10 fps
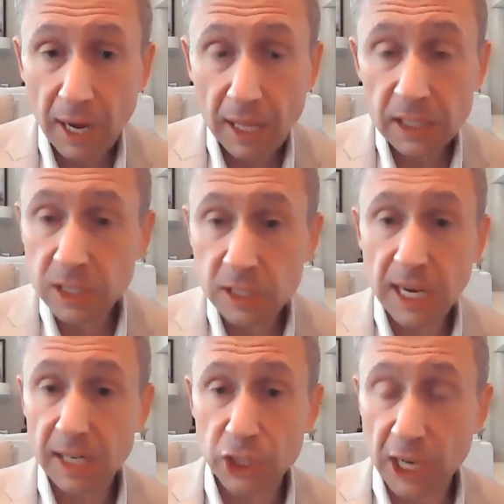And this is
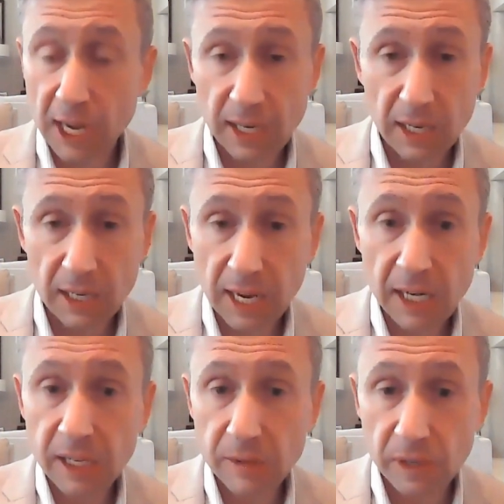not a shot on
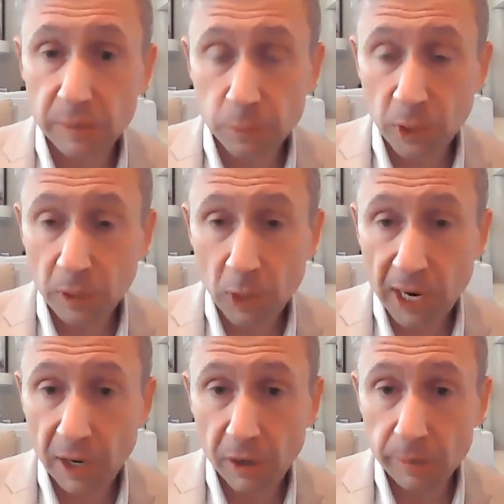any of the
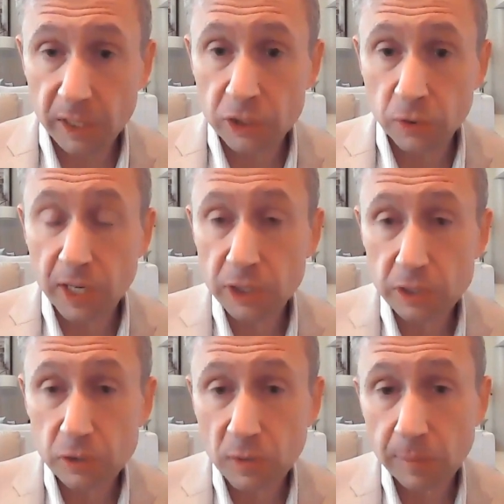prior
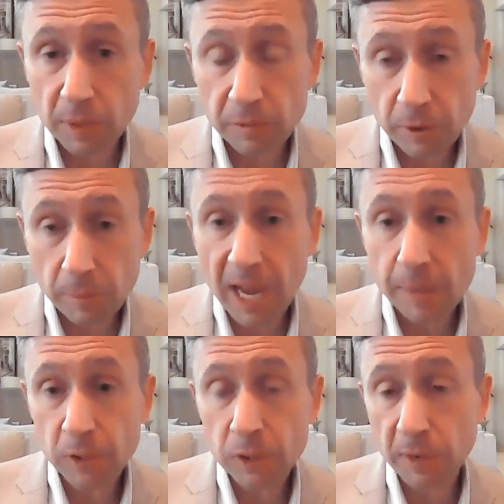administrations, right? But from my
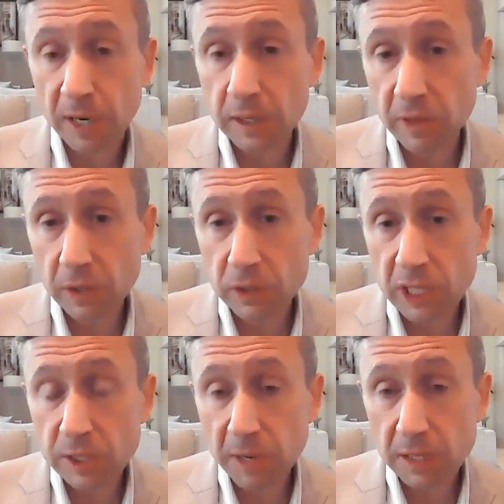perspective, there's
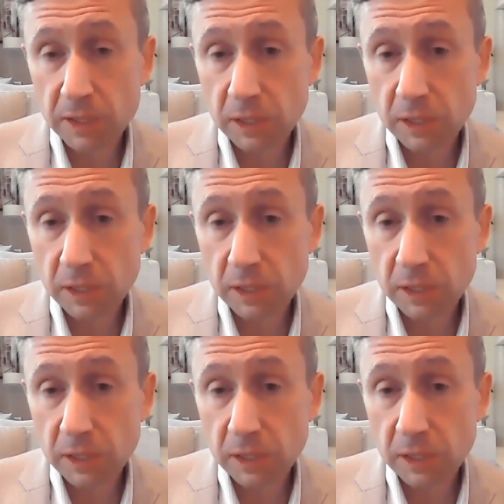just been